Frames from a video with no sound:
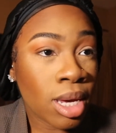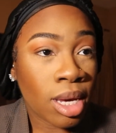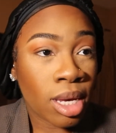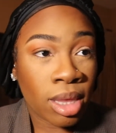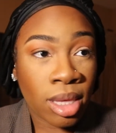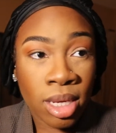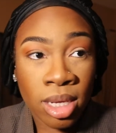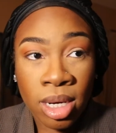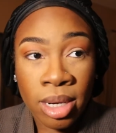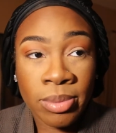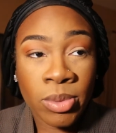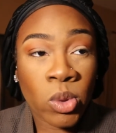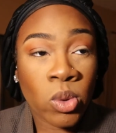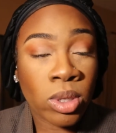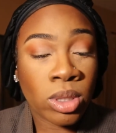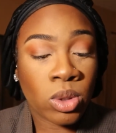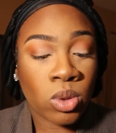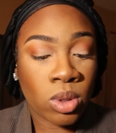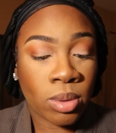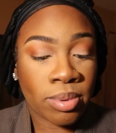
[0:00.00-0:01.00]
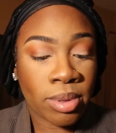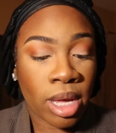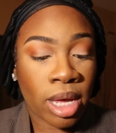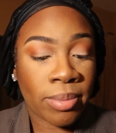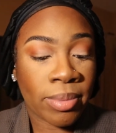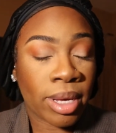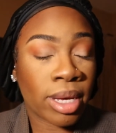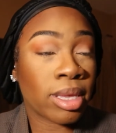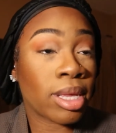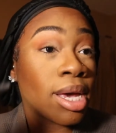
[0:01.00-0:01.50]
And then I'm going to apply
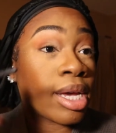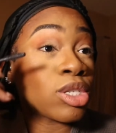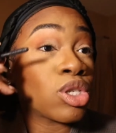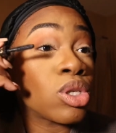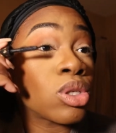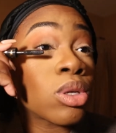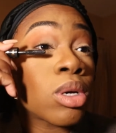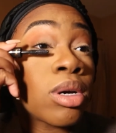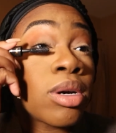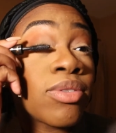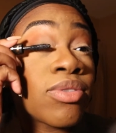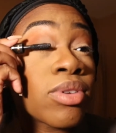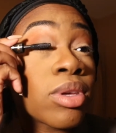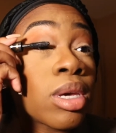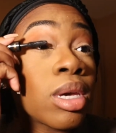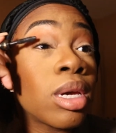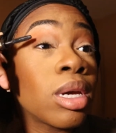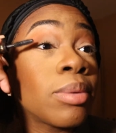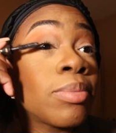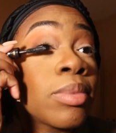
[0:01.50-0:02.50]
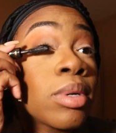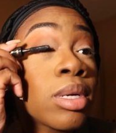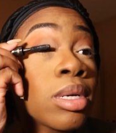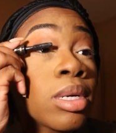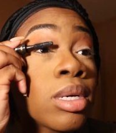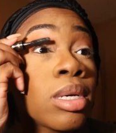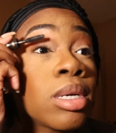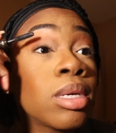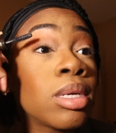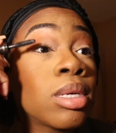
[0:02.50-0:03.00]
my lashes off
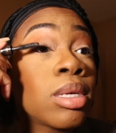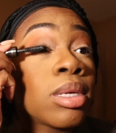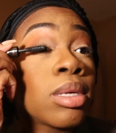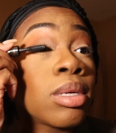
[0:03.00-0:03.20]
camera,